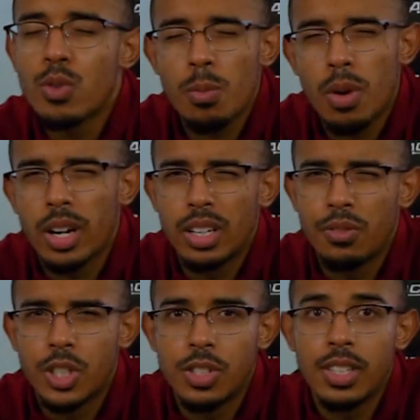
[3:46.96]
form market
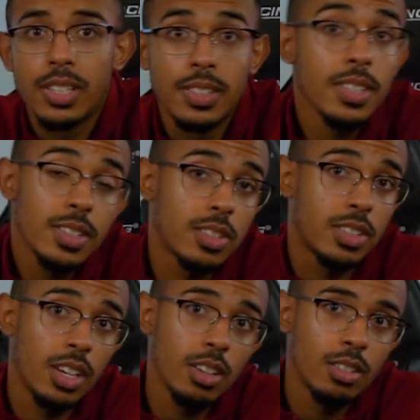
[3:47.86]
efficiency
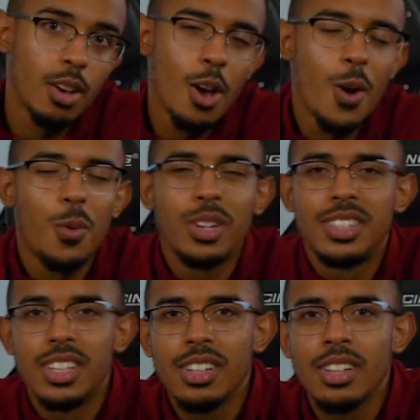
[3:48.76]
consistency would
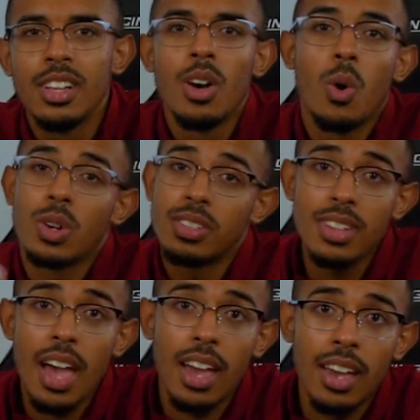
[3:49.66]
deal or
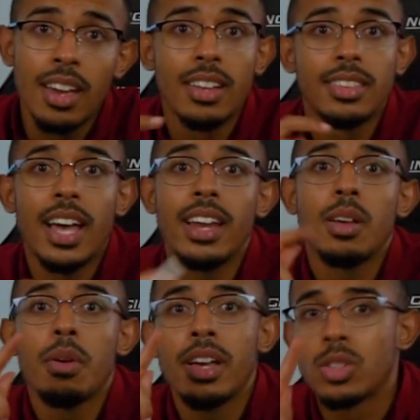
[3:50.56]
say
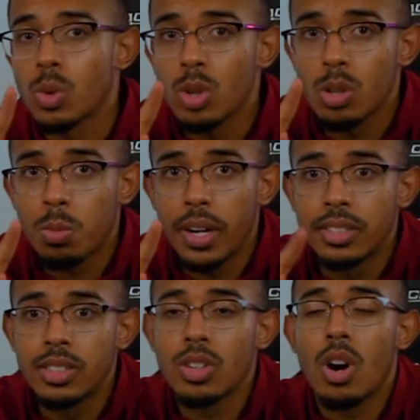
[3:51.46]
that historical
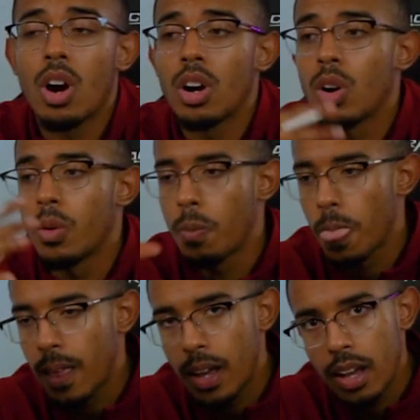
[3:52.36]
prices are
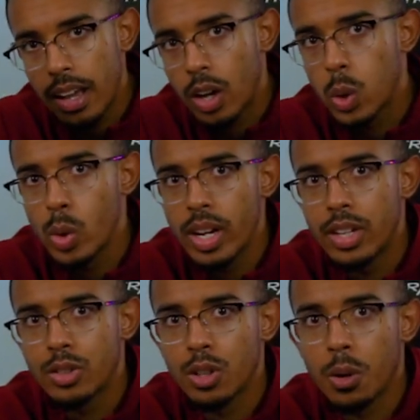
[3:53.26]
included
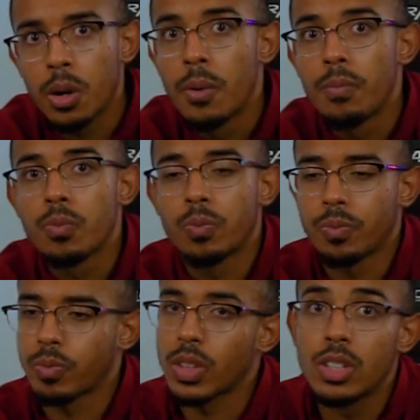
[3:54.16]
into your
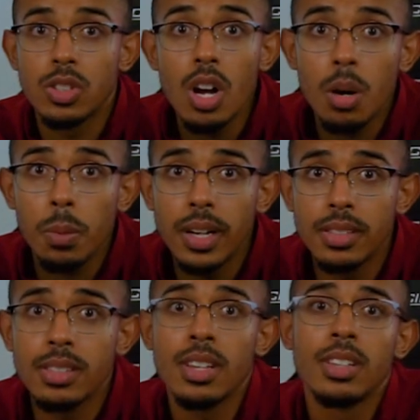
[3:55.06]
stock
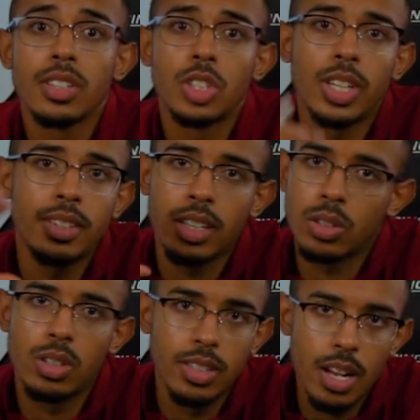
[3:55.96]
prices, such that
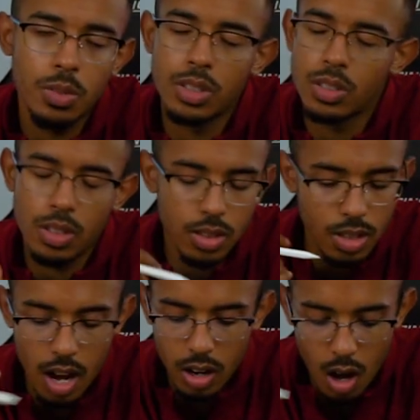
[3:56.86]
technical analysis does
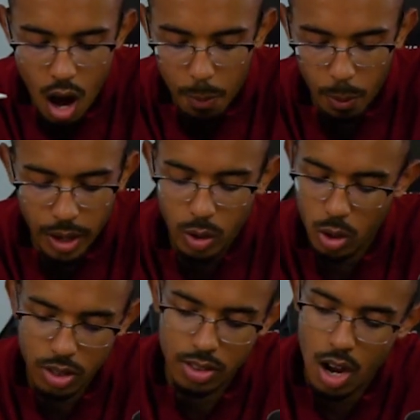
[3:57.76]
not operate
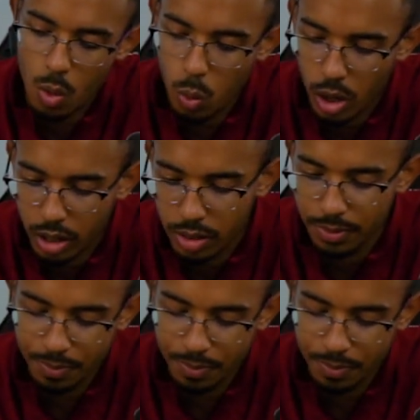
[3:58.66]
or does not work.